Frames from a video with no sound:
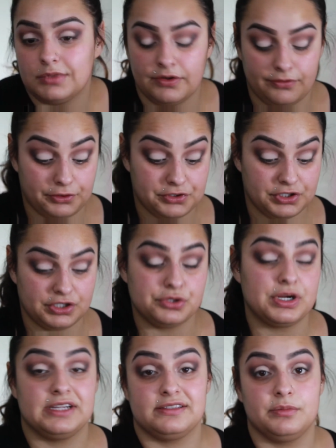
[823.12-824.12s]
unfortunately
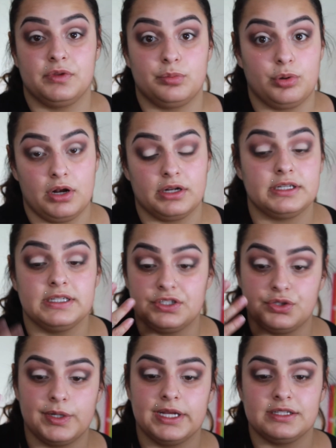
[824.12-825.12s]
drag some of the product
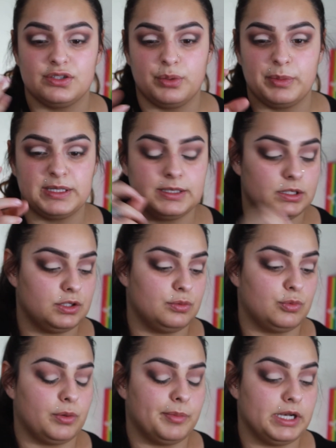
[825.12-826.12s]
into it, and so it makes it a little
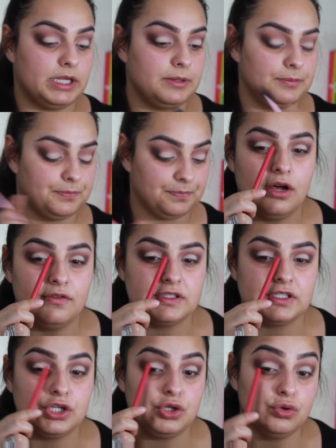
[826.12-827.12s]
more muddy.
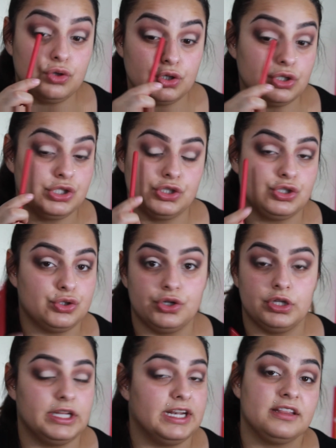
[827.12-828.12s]
Obviously you could just do
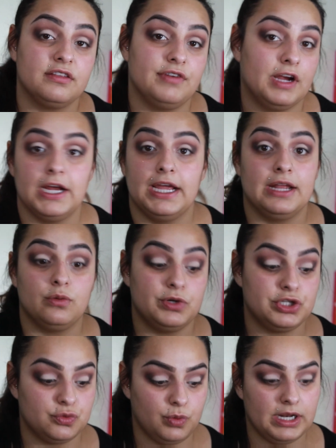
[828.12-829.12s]
your lid at the very end,
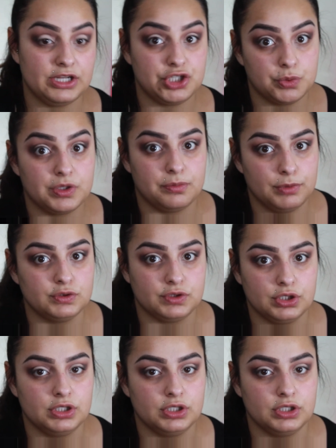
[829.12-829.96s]
which is what I do with most